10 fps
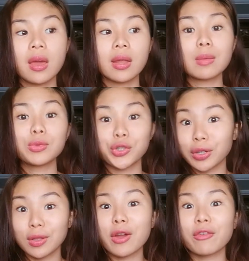and I'm
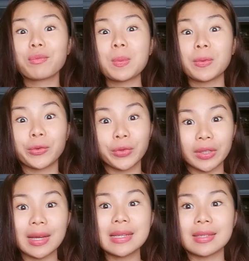sure a lot of people are
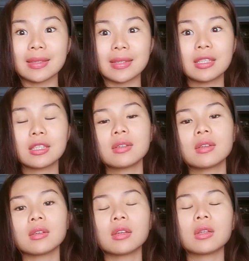realizing this,
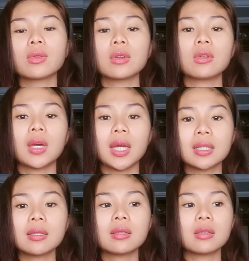that you
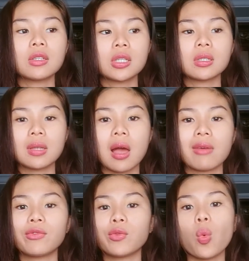can't just
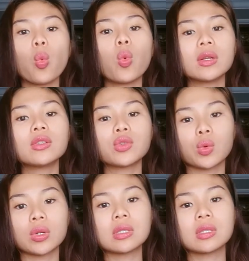have one
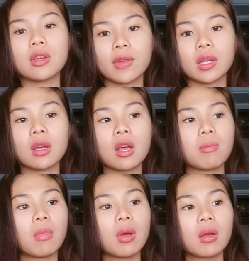source of
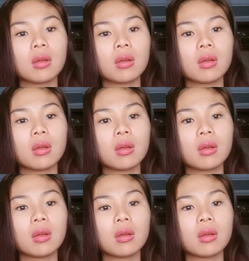income.